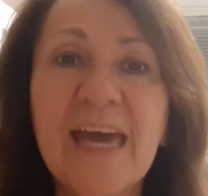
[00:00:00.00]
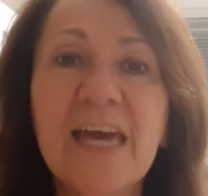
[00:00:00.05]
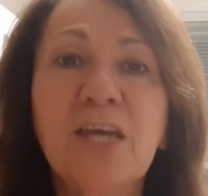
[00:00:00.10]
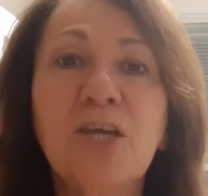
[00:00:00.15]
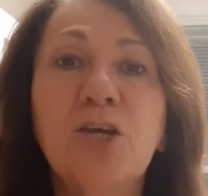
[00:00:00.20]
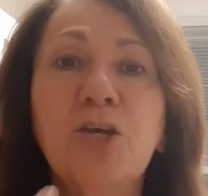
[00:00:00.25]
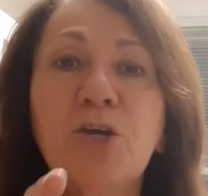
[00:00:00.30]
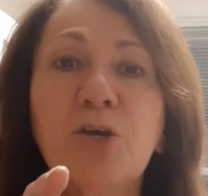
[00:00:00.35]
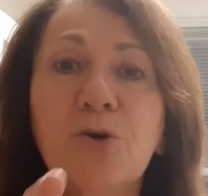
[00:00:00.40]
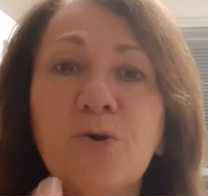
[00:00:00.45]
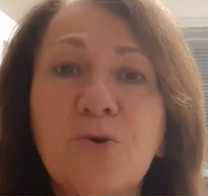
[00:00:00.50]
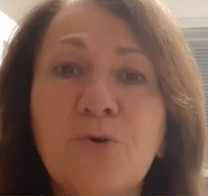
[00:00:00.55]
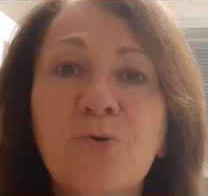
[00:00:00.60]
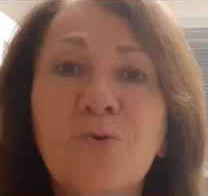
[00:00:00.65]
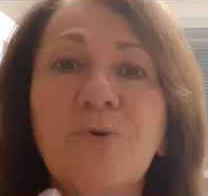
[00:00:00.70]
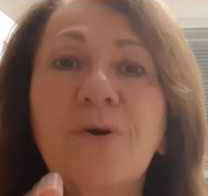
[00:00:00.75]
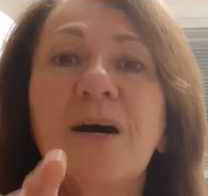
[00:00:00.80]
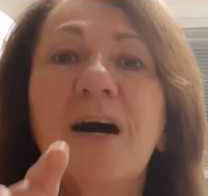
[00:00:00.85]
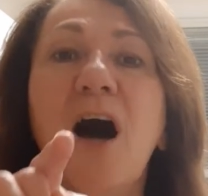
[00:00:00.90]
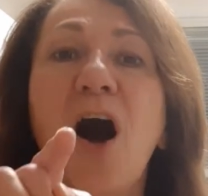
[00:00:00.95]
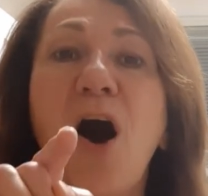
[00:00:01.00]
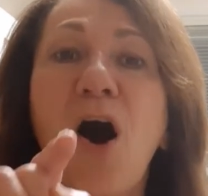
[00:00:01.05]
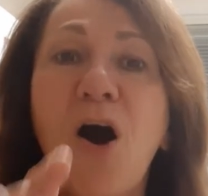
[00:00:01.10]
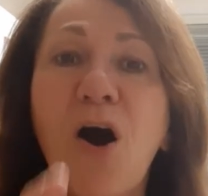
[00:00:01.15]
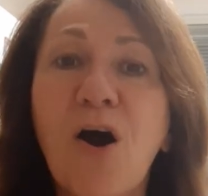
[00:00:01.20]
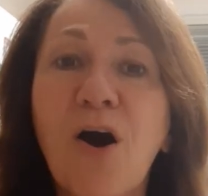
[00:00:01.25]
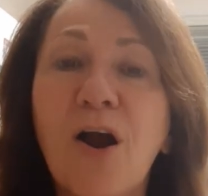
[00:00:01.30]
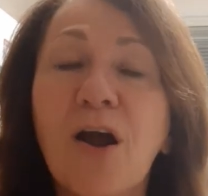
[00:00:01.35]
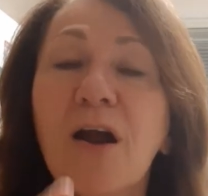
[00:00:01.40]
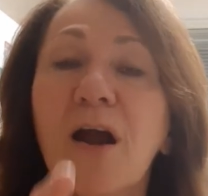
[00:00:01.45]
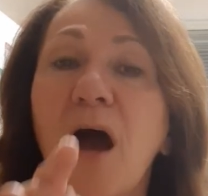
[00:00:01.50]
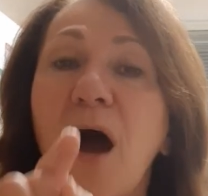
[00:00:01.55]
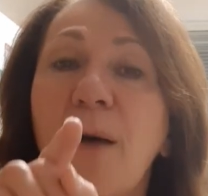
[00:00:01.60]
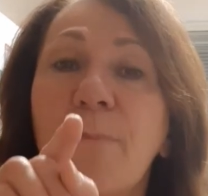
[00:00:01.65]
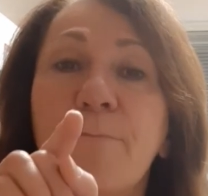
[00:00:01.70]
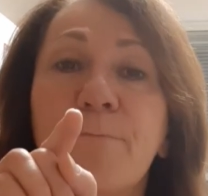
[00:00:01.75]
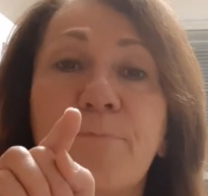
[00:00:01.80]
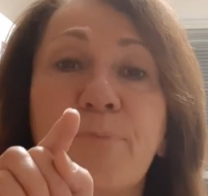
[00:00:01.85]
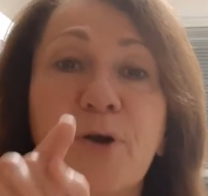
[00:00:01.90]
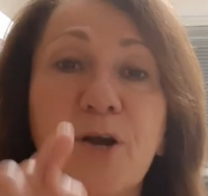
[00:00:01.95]
You are a
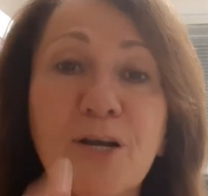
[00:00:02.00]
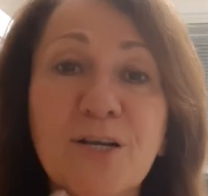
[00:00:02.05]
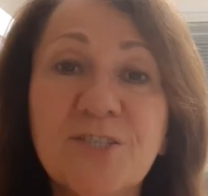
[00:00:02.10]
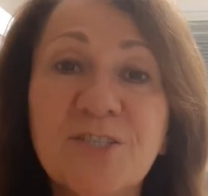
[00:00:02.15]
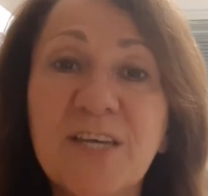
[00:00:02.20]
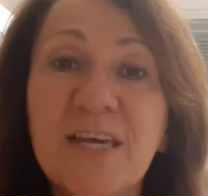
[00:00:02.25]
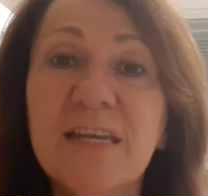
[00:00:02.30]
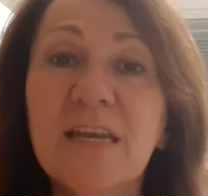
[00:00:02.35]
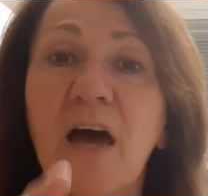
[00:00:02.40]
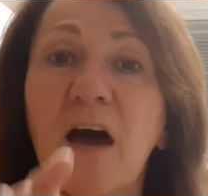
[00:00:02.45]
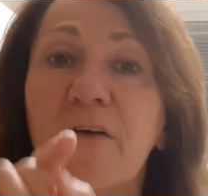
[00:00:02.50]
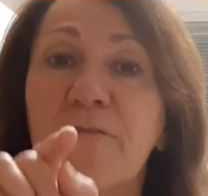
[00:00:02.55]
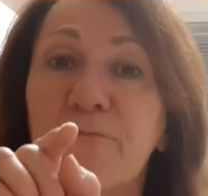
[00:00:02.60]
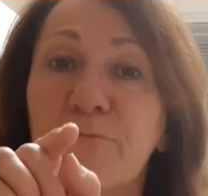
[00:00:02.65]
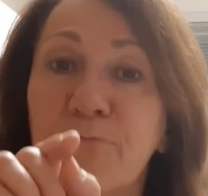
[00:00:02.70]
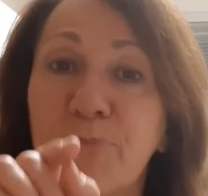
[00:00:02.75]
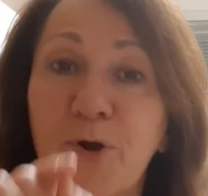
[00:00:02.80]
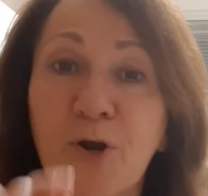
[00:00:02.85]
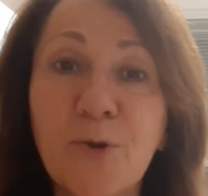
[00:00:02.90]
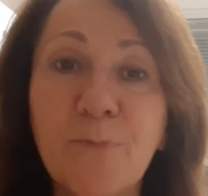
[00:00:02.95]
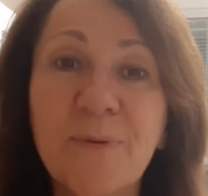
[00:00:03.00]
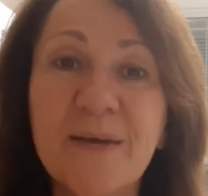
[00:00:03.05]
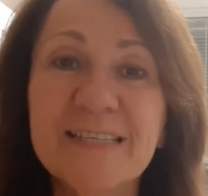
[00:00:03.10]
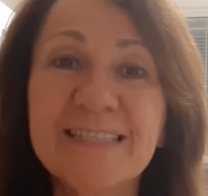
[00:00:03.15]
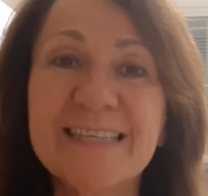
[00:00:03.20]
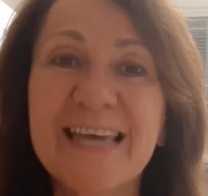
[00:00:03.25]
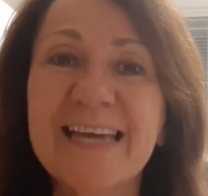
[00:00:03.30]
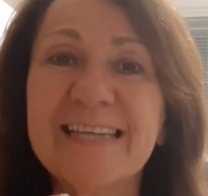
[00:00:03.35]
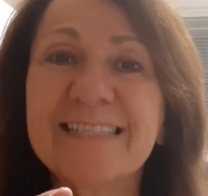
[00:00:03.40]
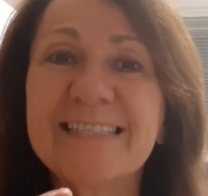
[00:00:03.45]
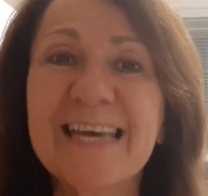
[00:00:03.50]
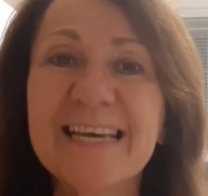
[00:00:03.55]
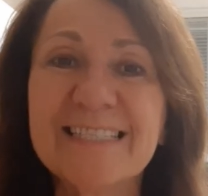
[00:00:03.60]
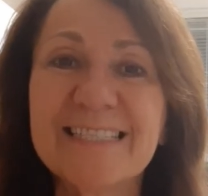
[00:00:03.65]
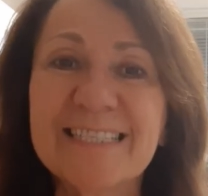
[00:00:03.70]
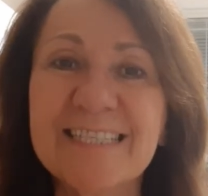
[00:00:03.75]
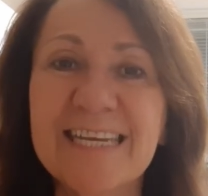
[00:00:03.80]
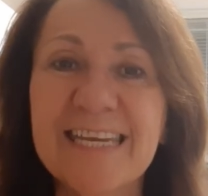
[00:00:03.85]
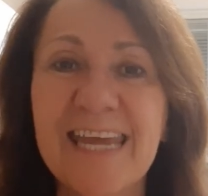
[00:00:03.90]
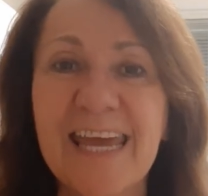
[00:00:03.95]
person of purpose and
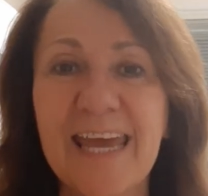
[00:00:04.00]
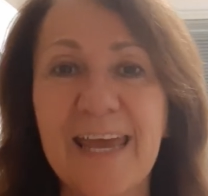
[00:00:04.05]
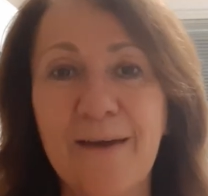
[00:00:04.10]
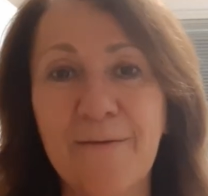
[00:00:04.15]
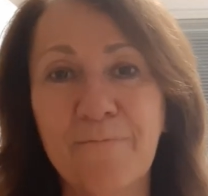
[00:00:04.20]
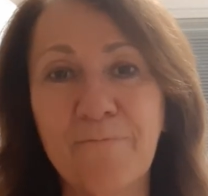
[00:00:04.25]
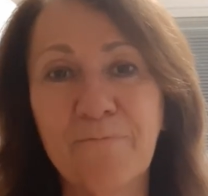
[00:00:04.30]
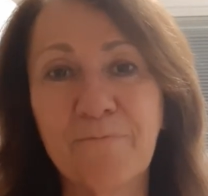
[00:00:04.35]
destiny.